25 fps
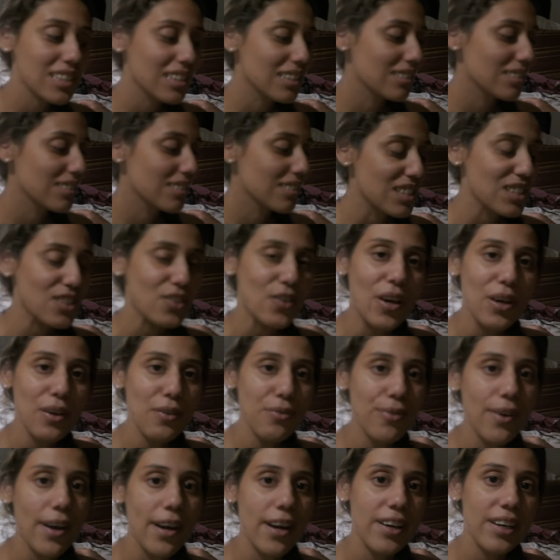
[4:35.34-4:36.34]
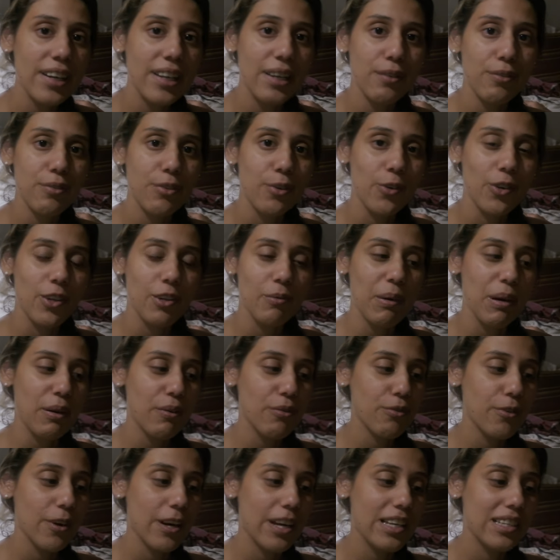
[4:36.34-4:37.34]
and so I fired it for one of my
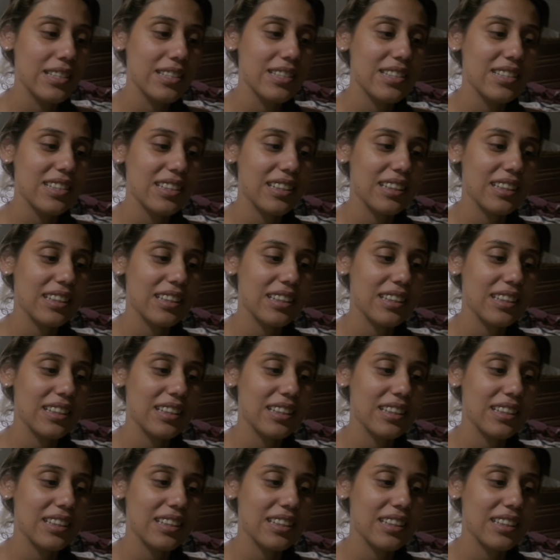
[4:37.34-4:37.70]
friends,